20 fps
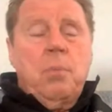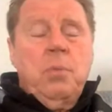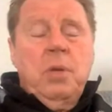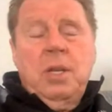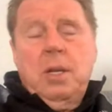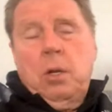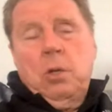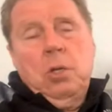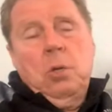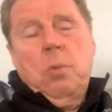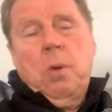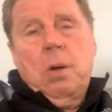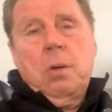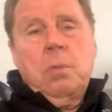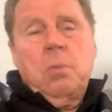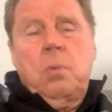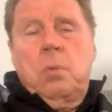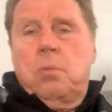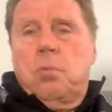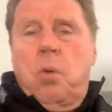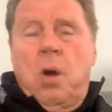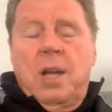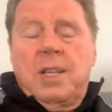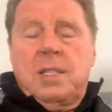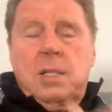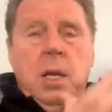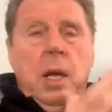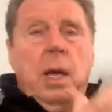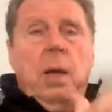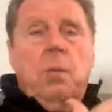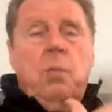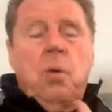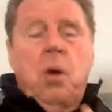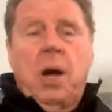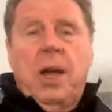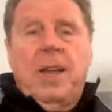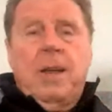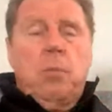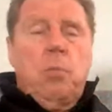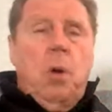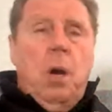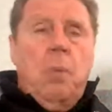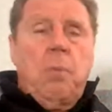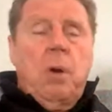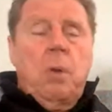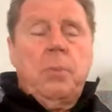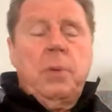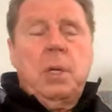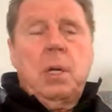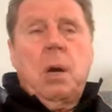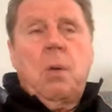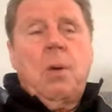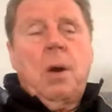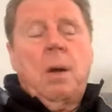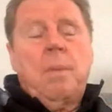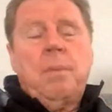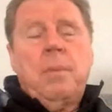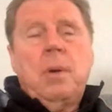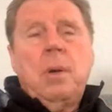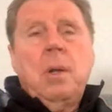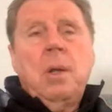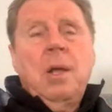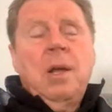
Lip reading: We know you won't." Why is that? Why? Why won't we go up?